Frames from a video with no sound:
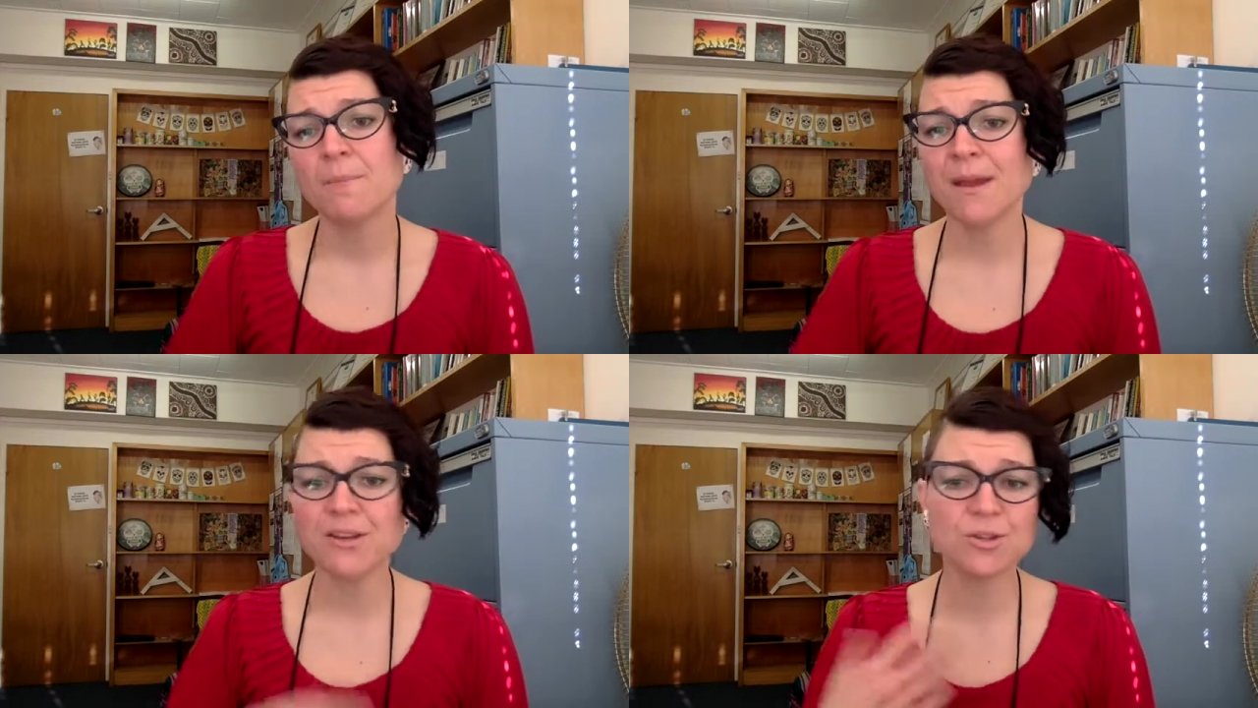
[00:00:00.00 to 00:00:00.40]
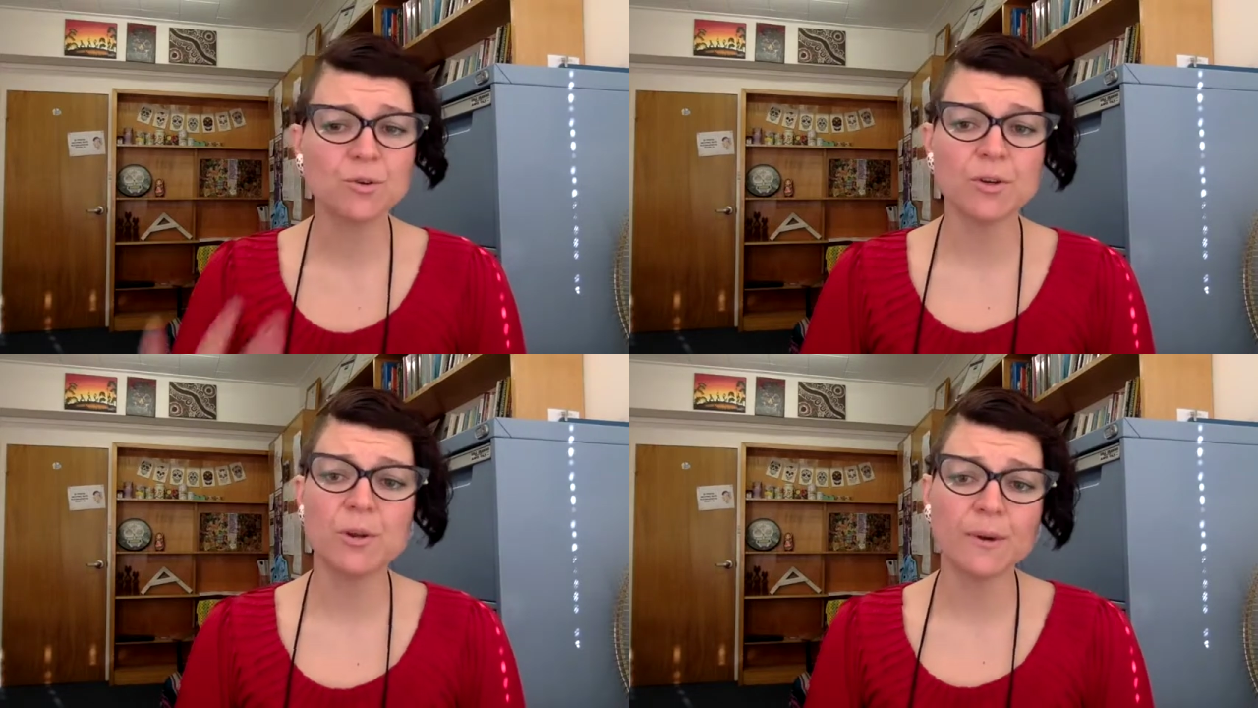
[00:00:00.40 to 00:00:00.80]
Make
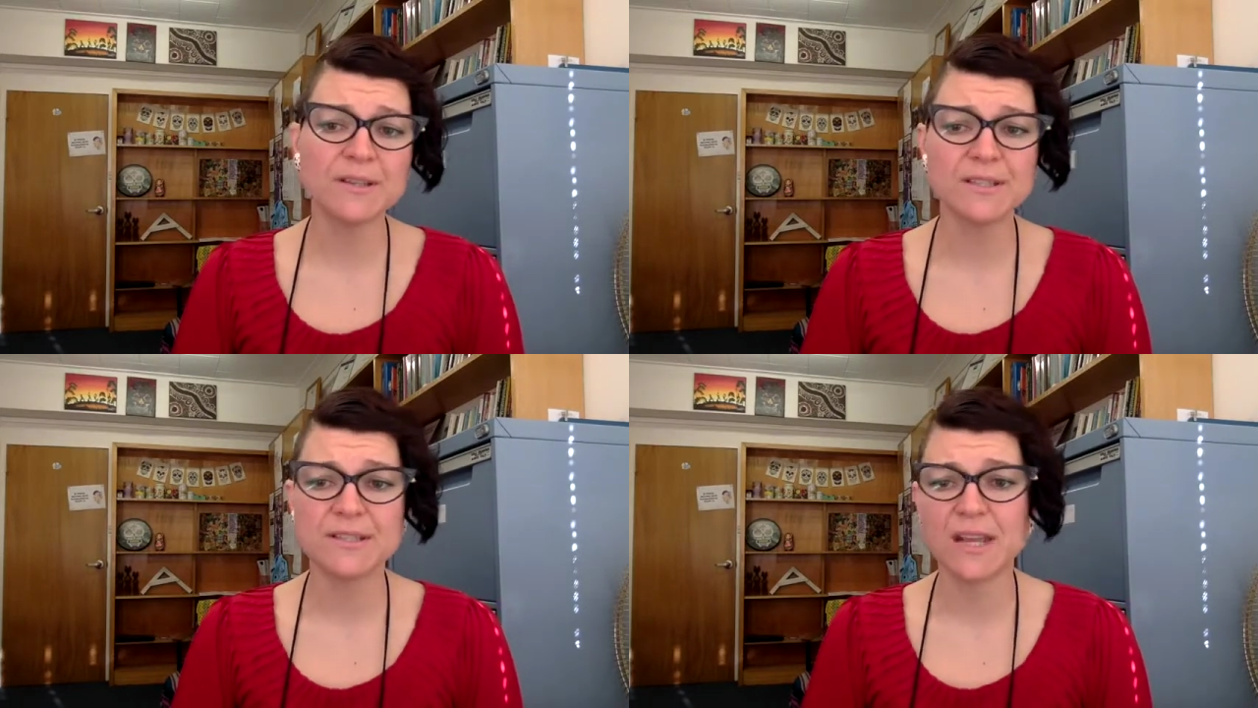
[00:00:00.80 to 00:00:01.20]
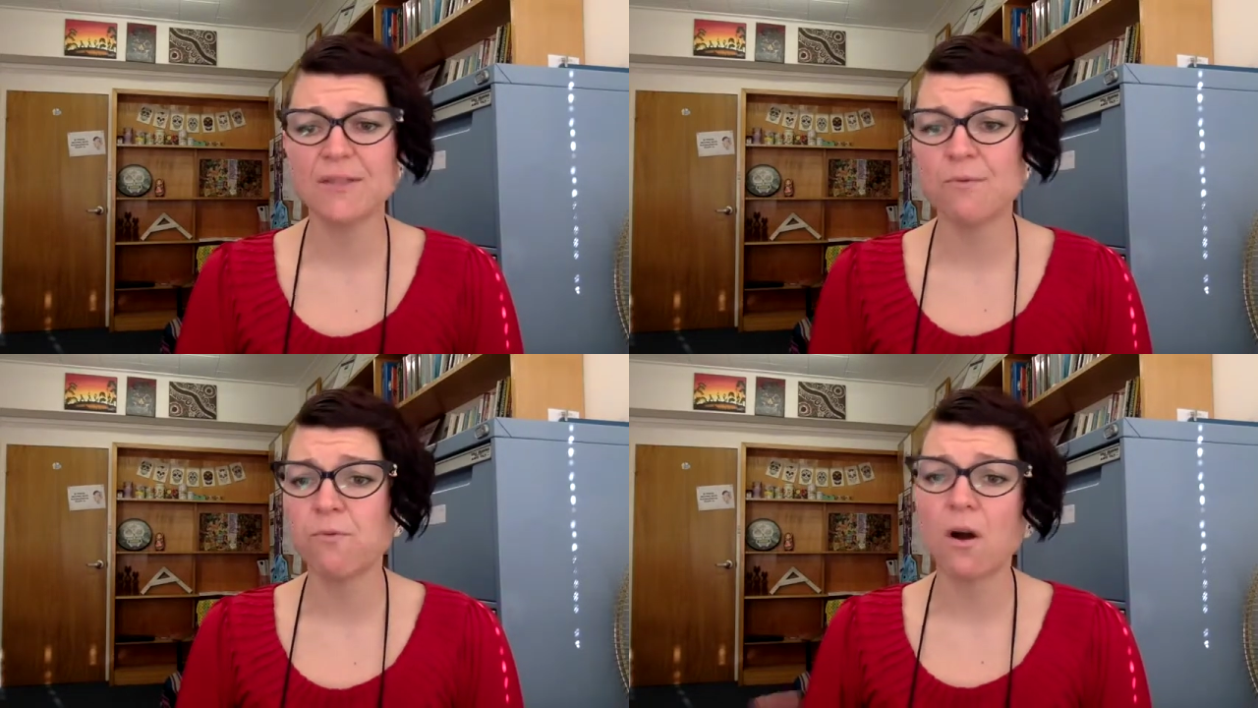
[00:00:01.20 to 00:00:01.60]
sure you
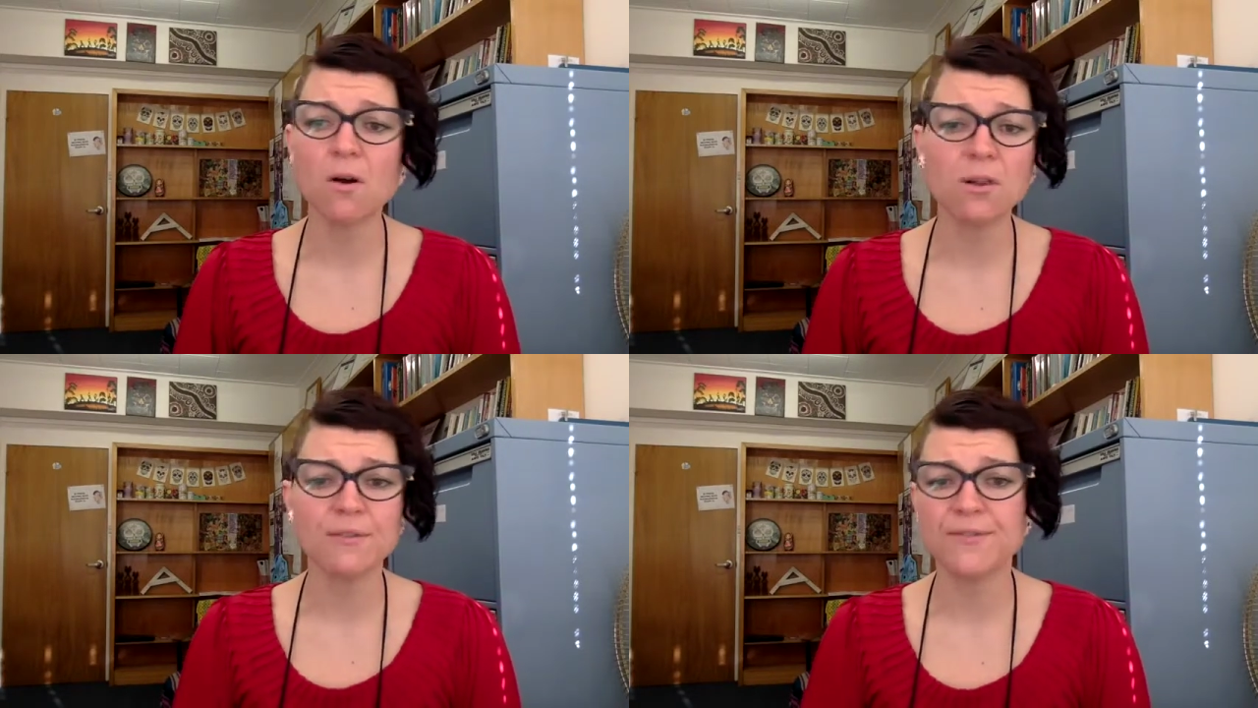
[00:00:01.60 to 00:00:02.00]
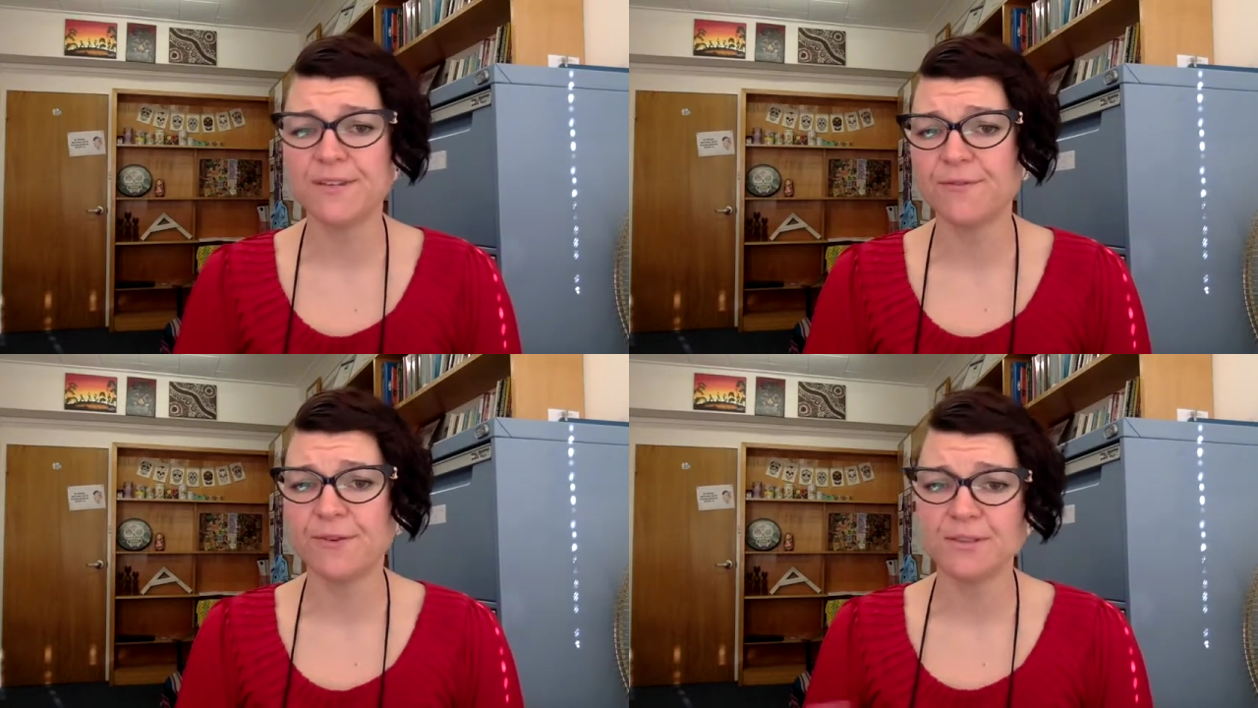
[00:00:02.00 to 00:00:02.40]
understand the role of
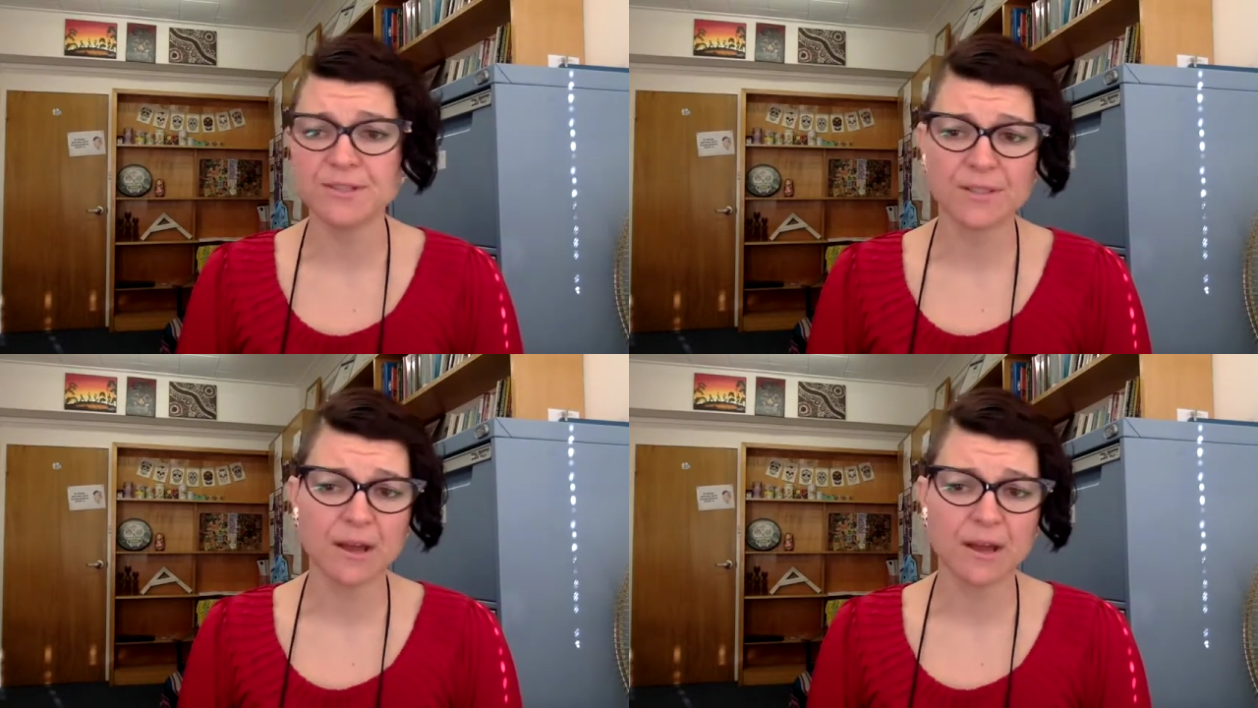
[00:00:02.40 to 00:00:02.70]
different,